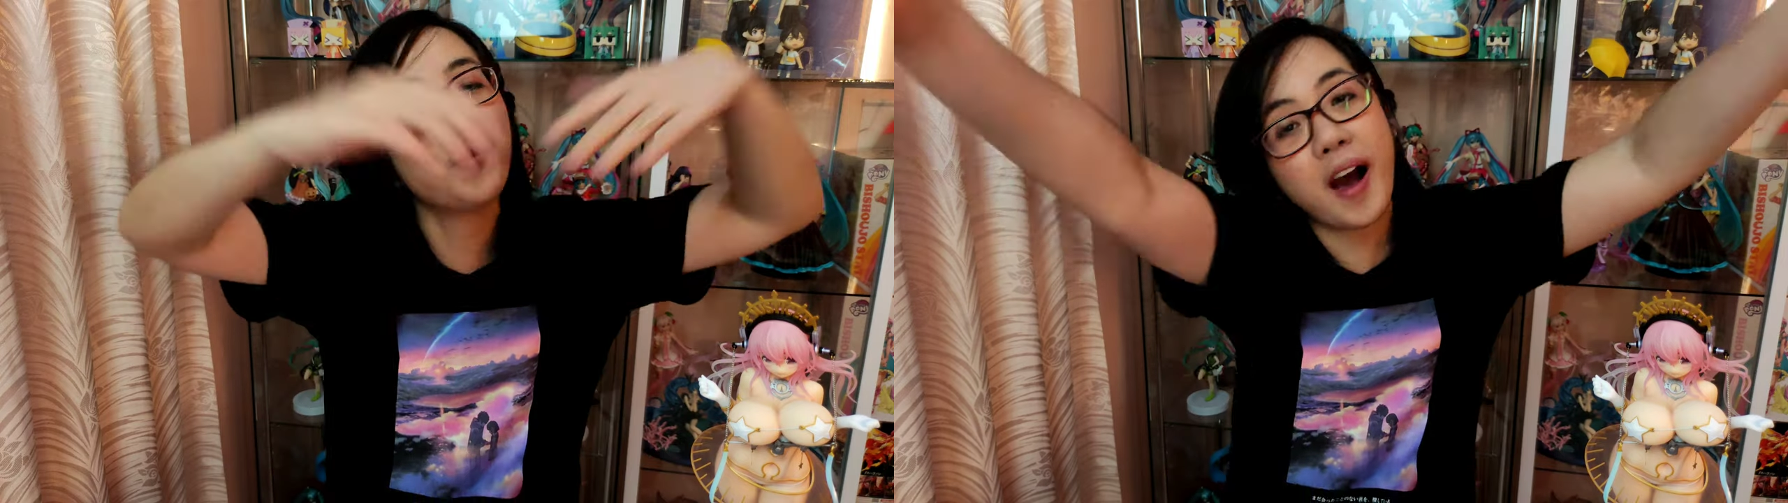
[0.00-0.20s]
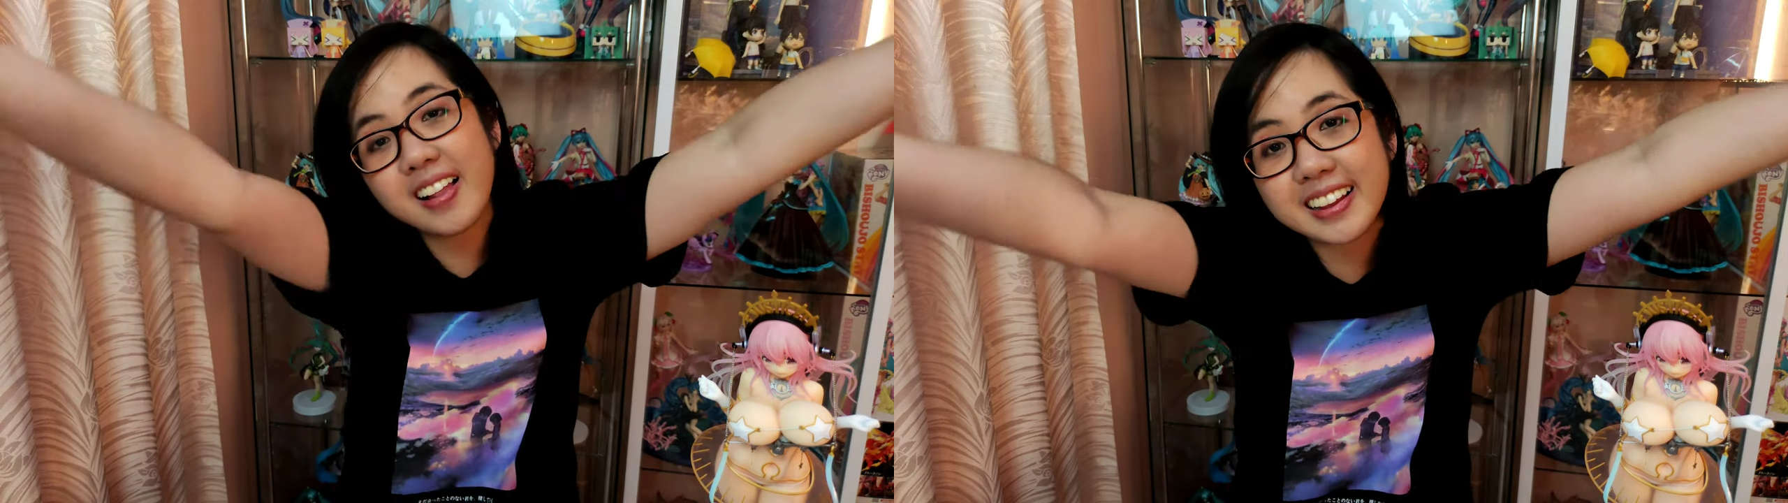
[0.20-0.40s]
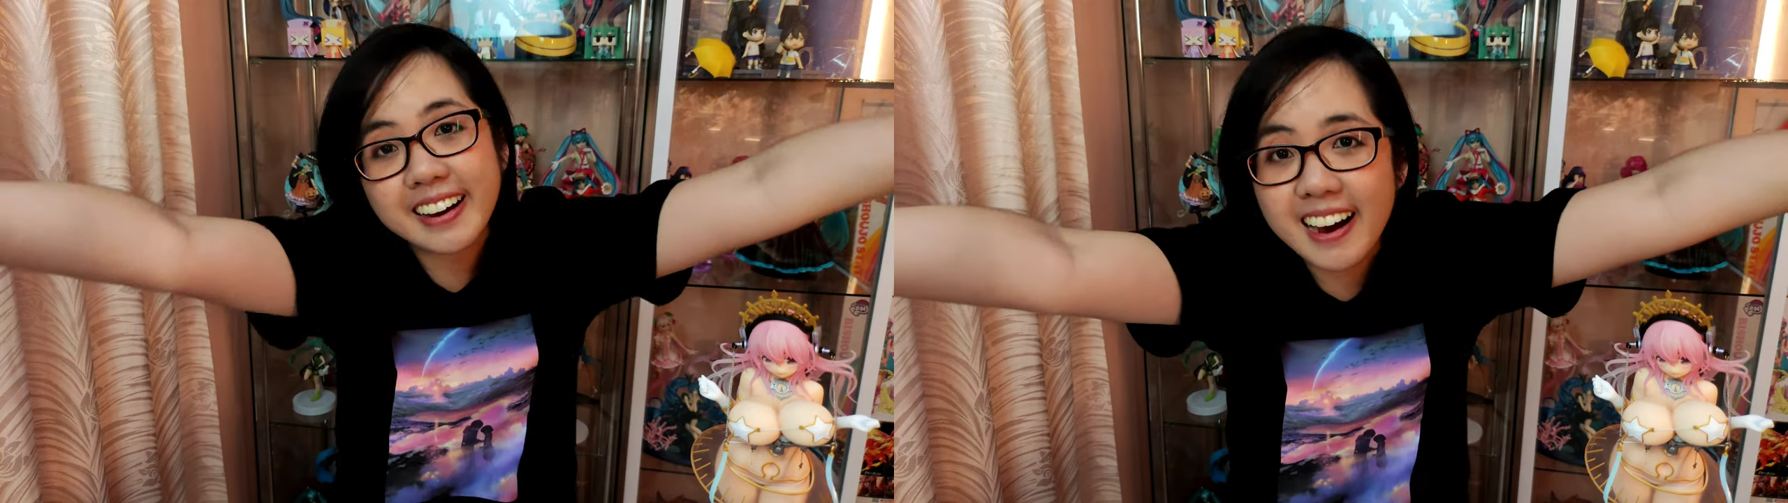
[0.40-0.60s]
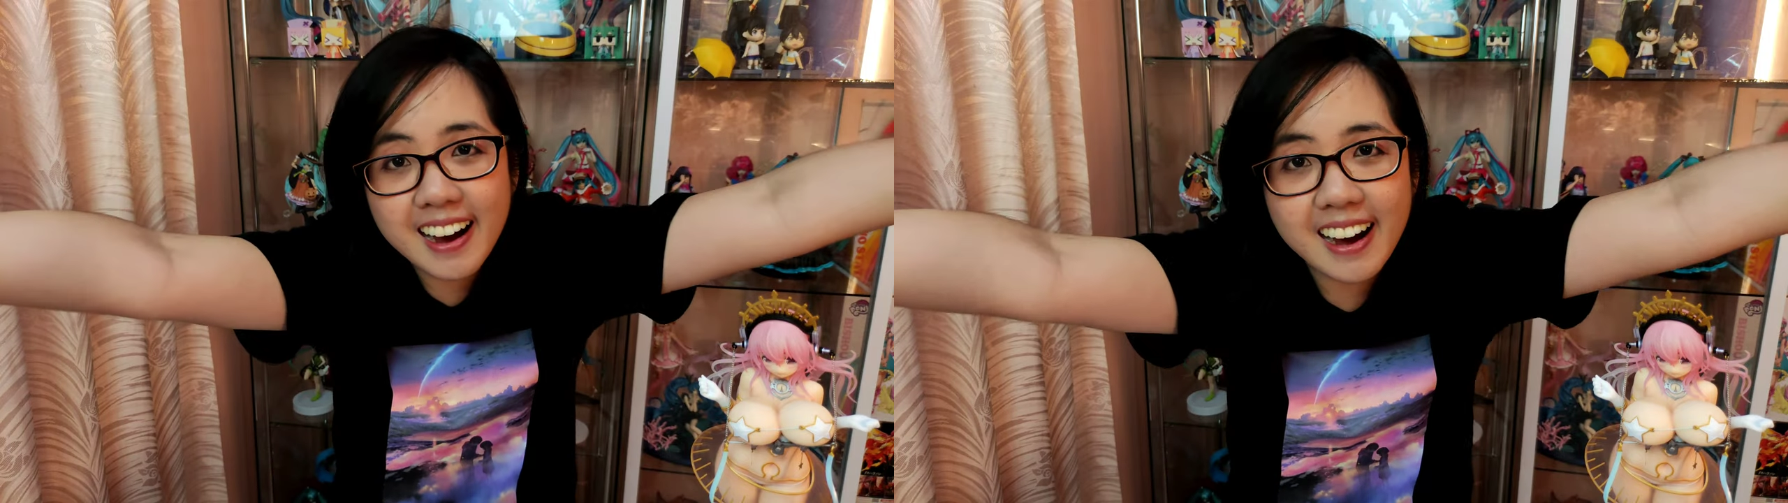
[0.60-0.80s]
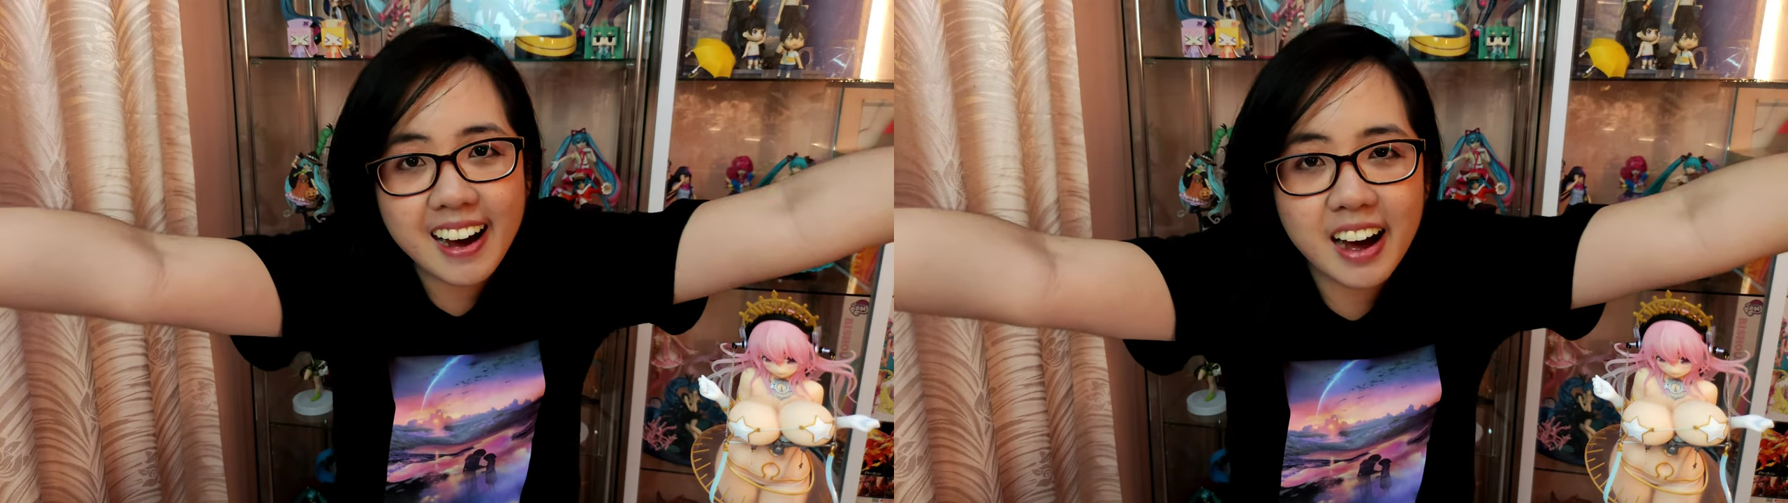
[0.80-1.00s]

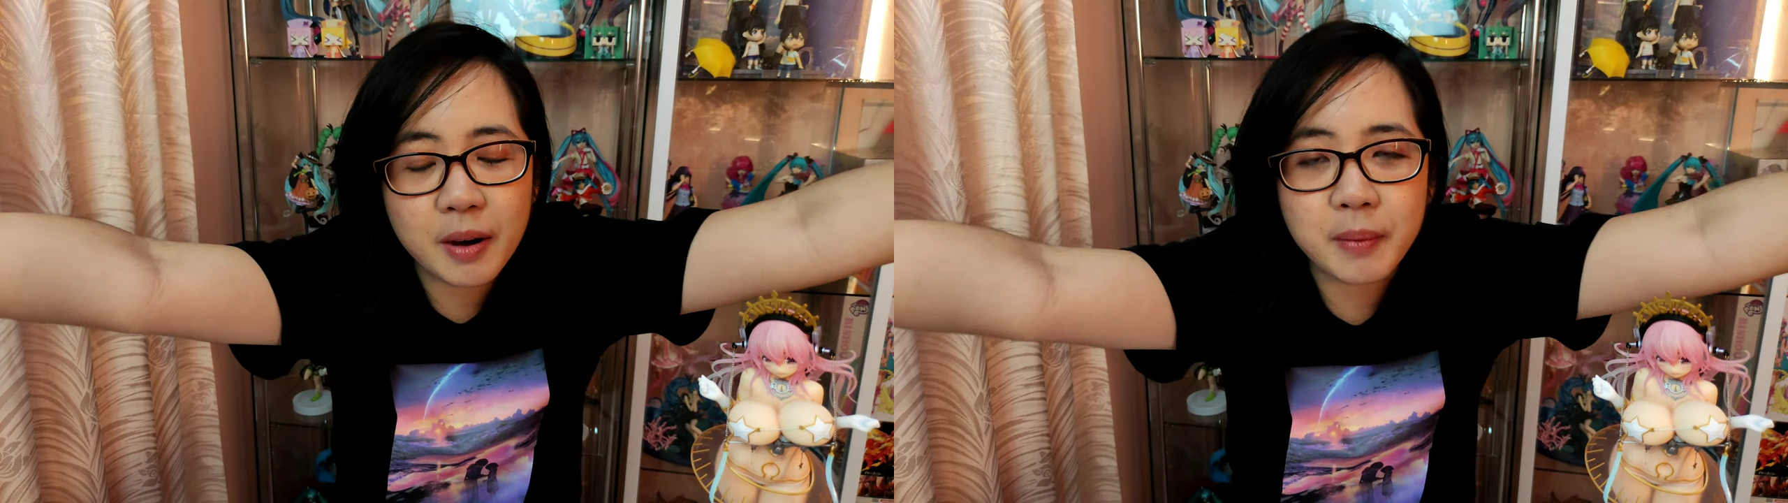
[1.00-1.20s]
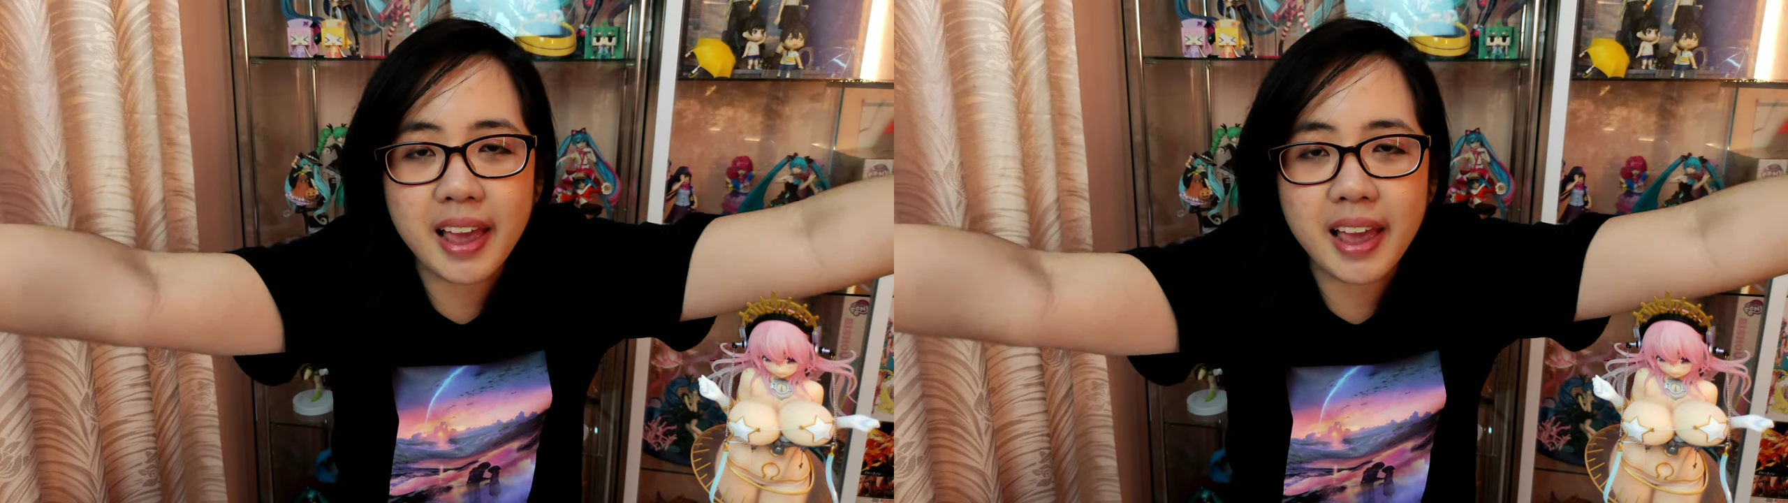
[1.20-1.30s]
welcome!